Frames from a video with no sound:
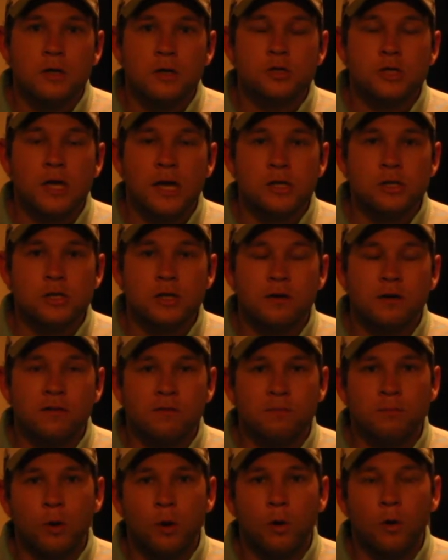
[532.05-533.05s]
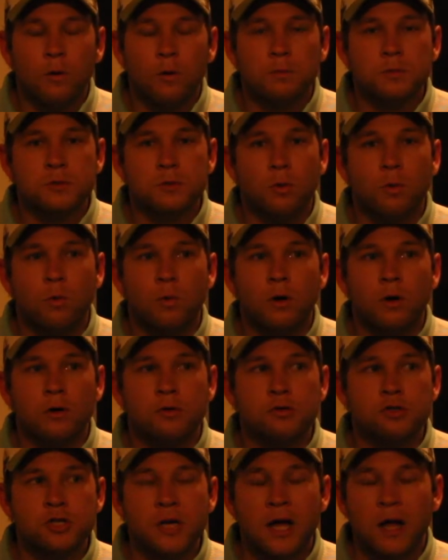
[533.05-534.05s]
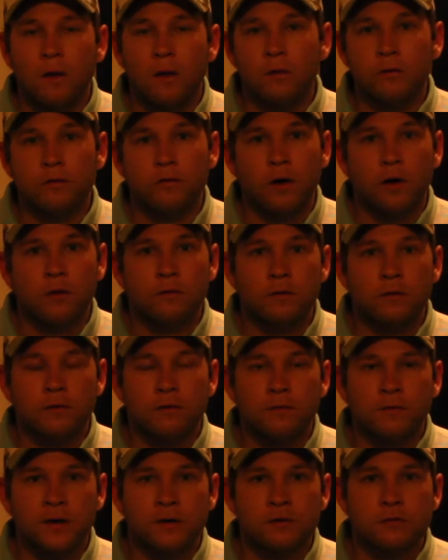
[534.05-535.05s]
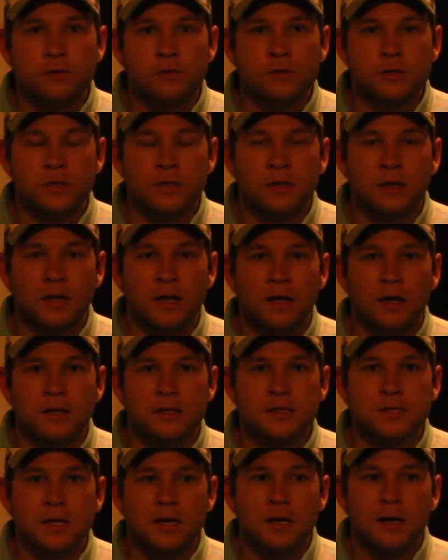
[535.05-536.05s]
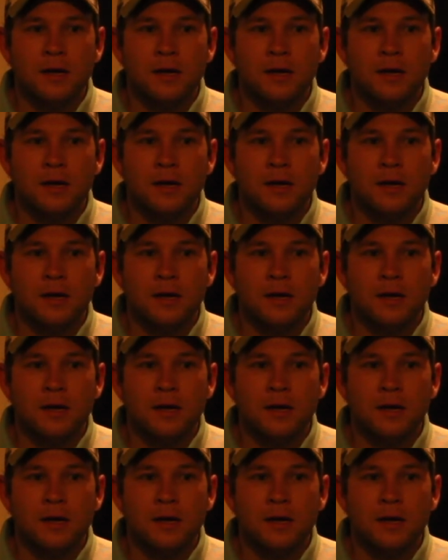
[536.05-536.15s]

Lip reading: changing of bulbs or gels over fixtures and things,